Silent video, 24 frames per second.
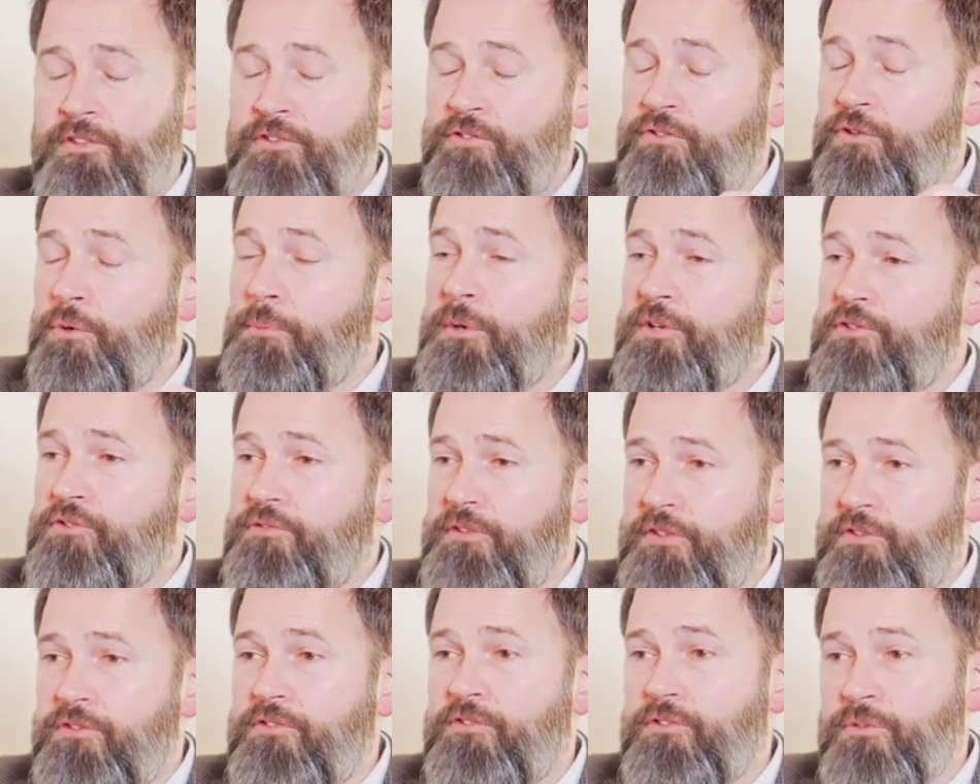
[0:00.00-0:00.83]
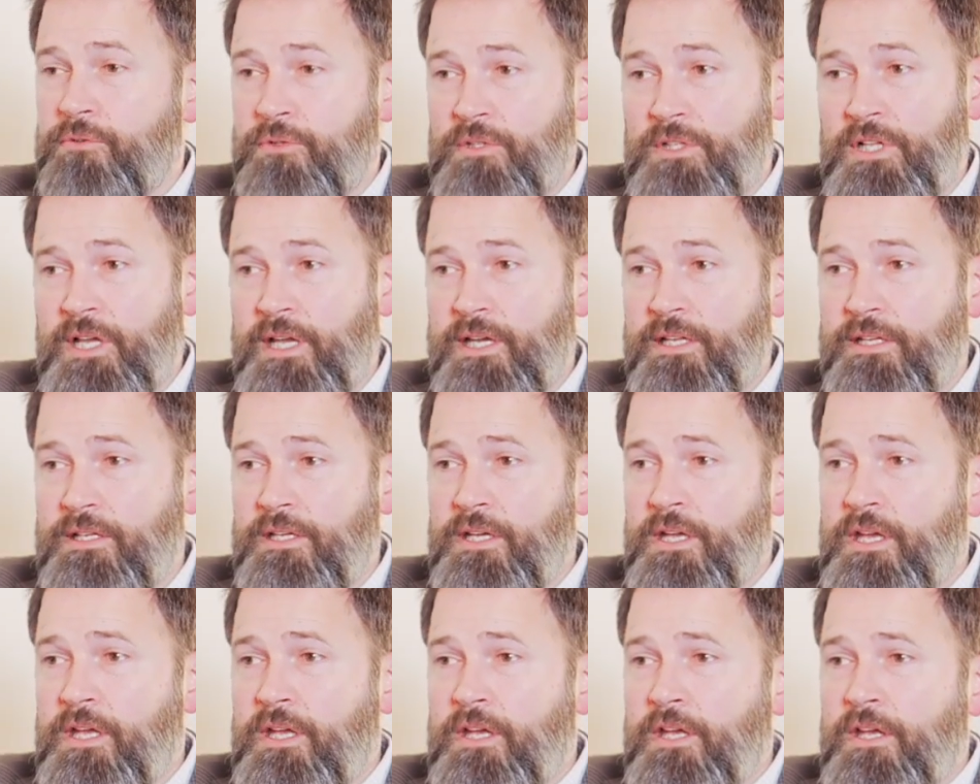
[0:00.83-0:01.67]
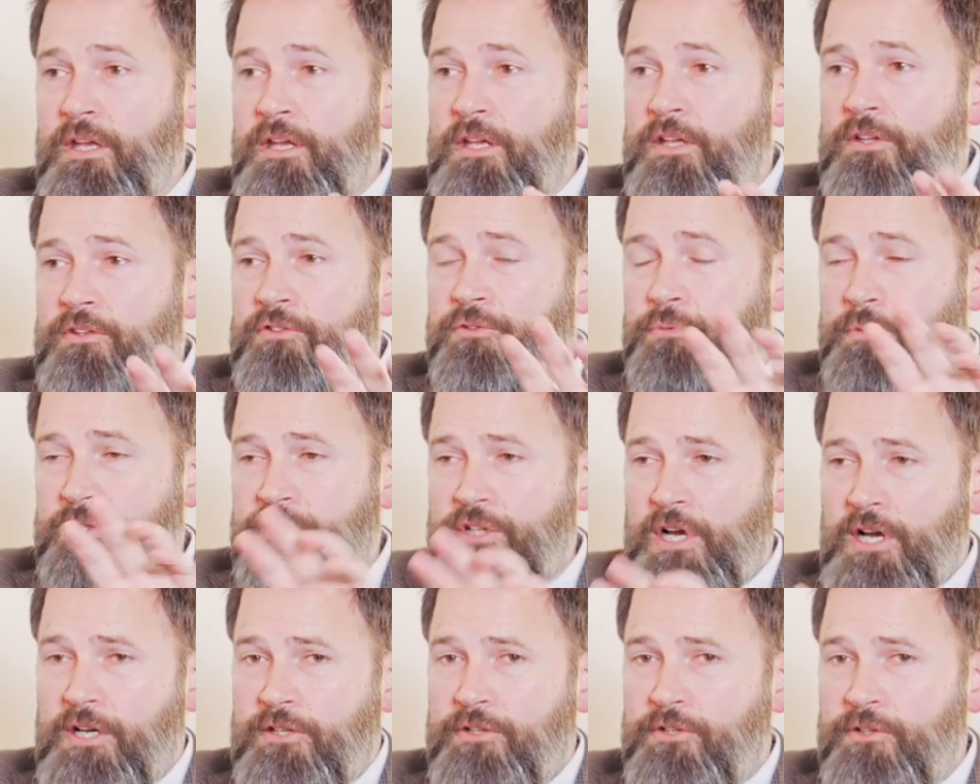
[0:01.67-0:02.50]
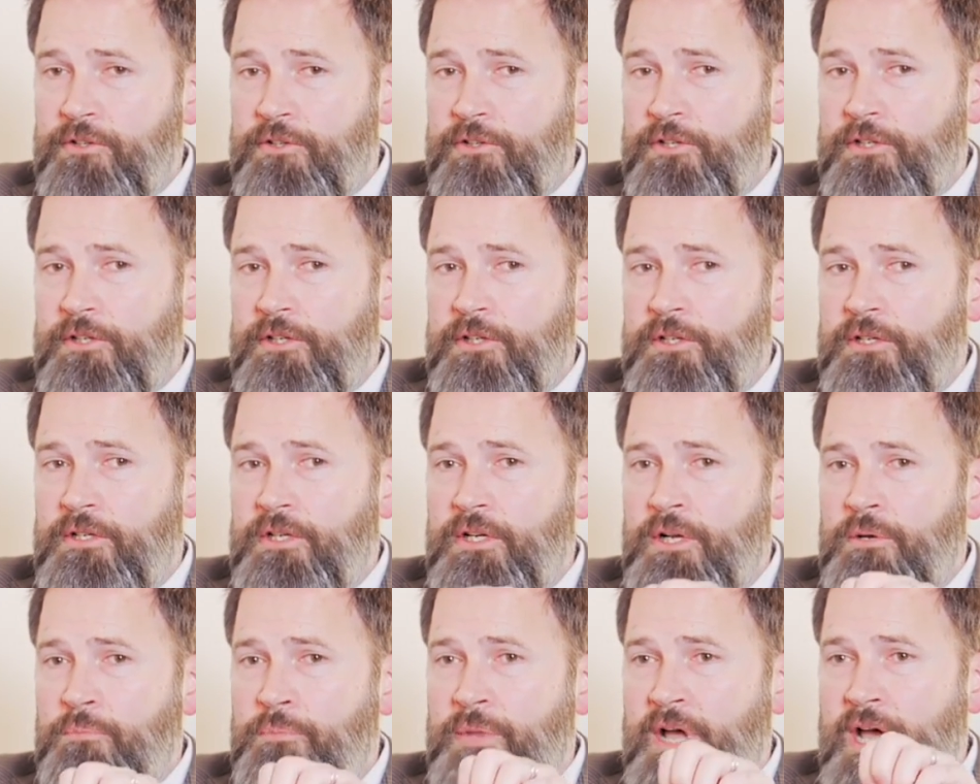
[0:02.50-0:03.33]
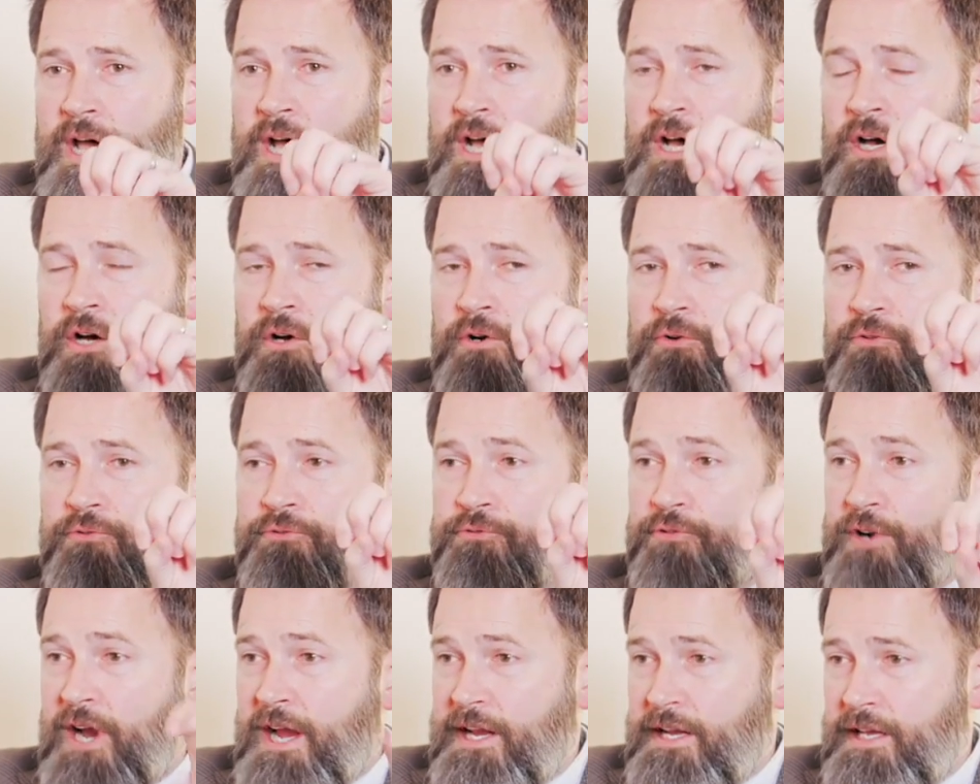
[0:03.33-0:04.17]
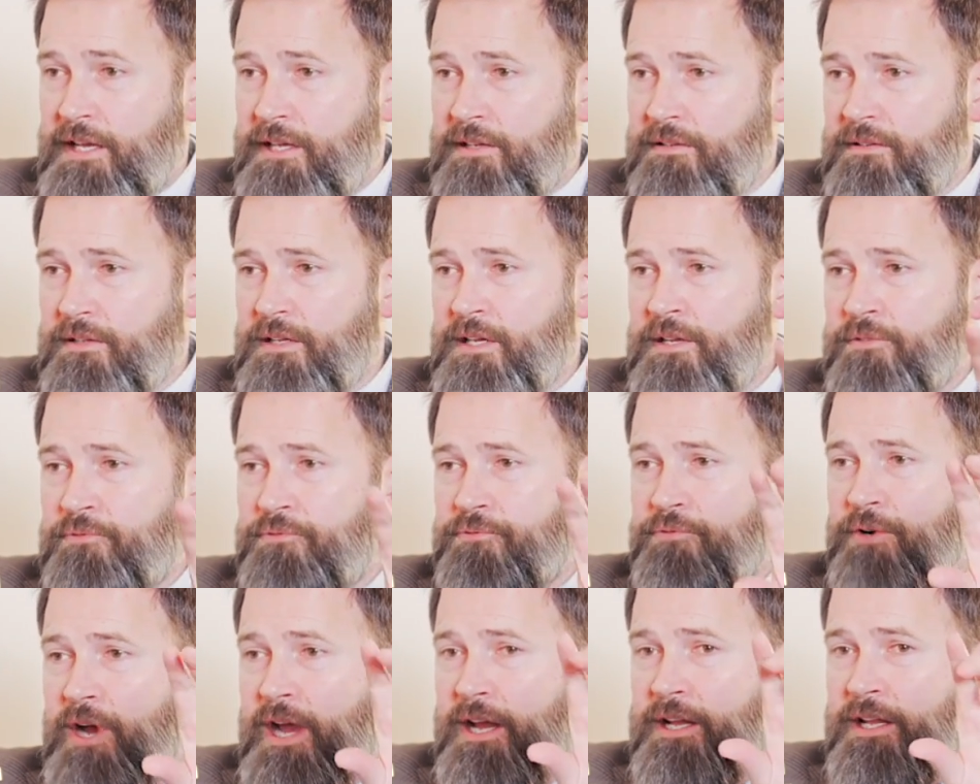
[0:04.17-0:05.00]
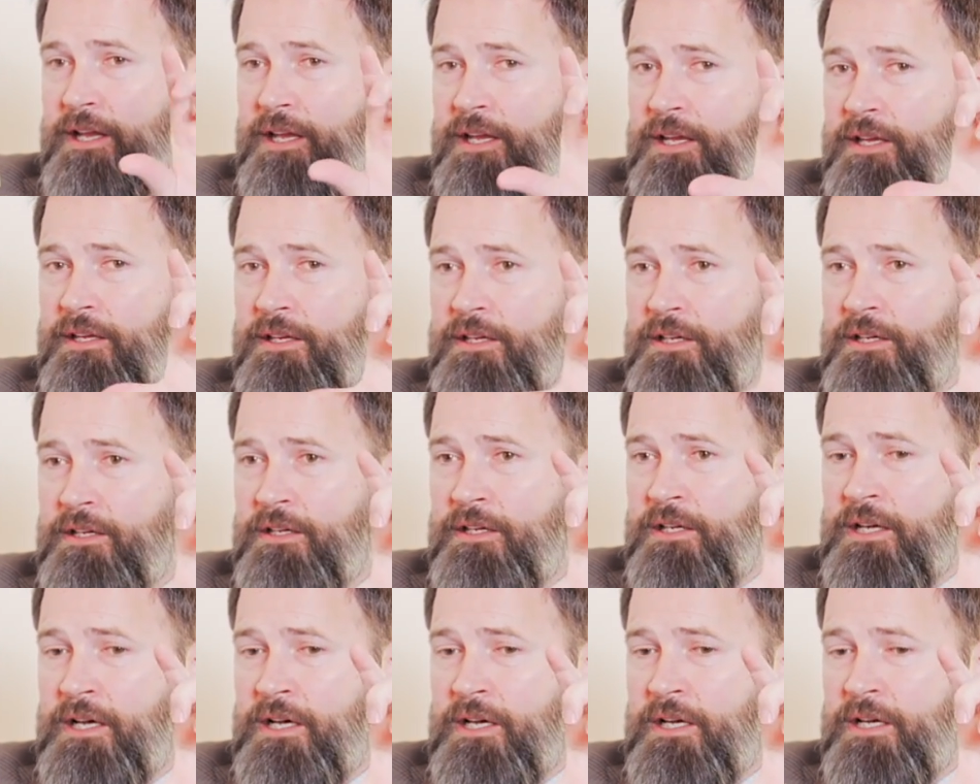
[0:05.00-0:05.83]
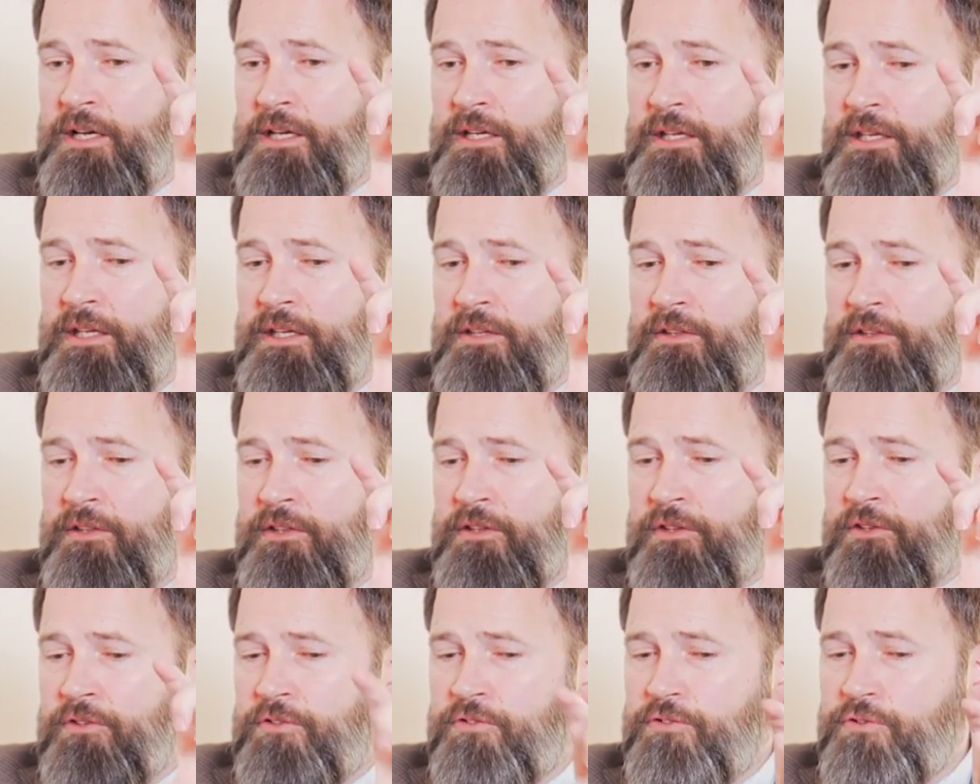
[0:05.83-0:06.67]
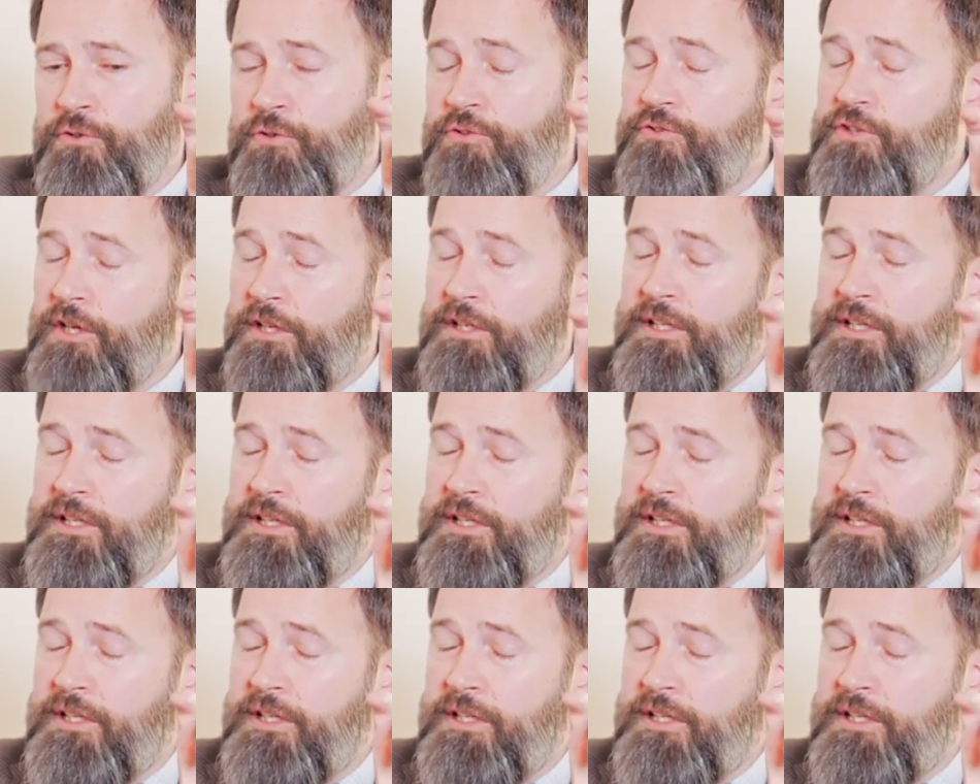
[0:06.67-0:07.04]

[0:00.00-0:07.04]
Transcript: so much of it's student-led. So we talked earlier about Friday. And Friday, the students on